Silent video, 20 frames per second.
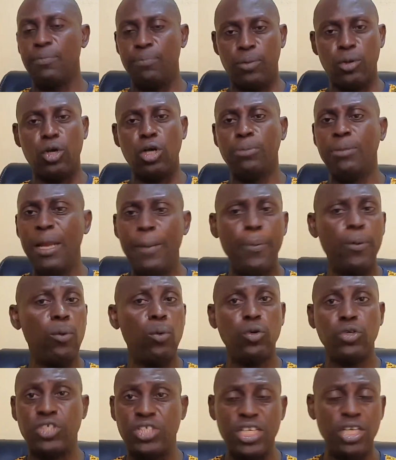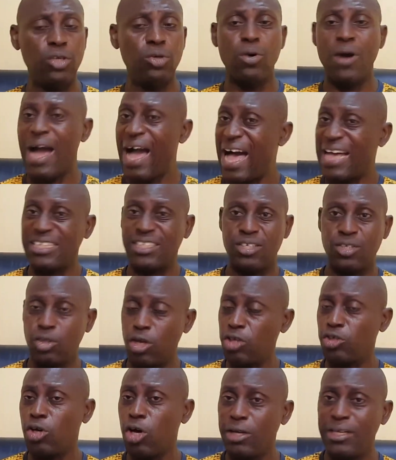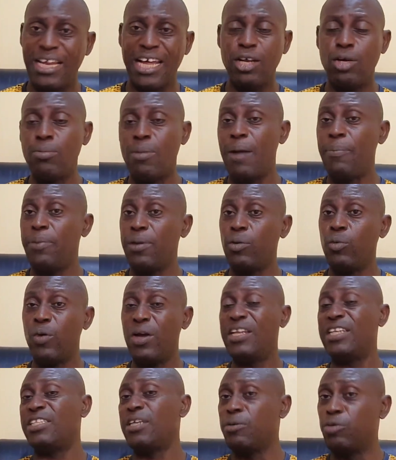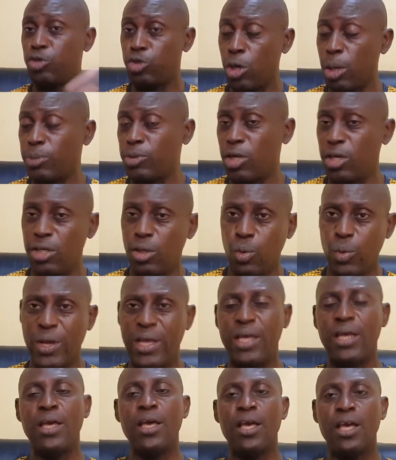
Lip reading: Because many people will see you as not ordinary human being when the thing drops on the way.